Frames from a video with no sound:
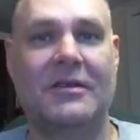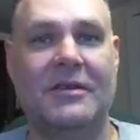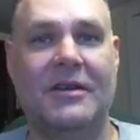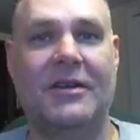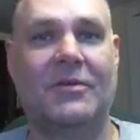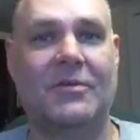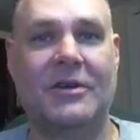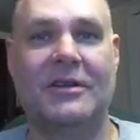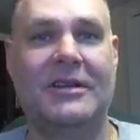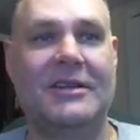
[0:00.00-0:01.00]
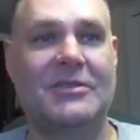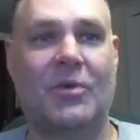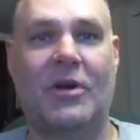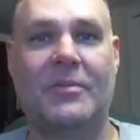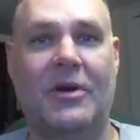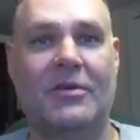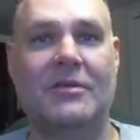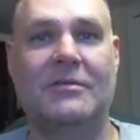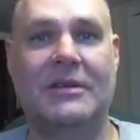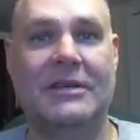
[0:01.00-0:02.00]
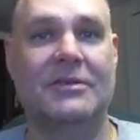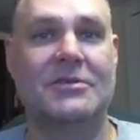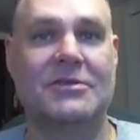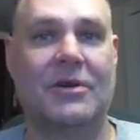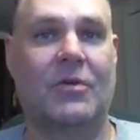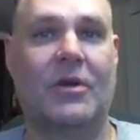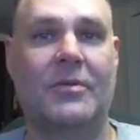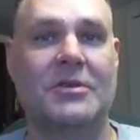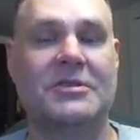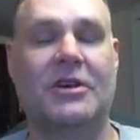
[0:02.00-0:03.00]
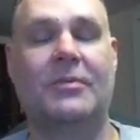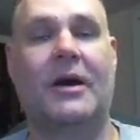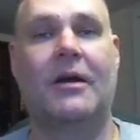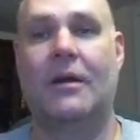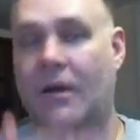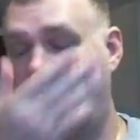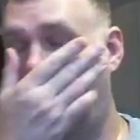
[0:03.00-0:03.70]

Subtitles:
You don't really need to worry about heals, so don't worry about skill power.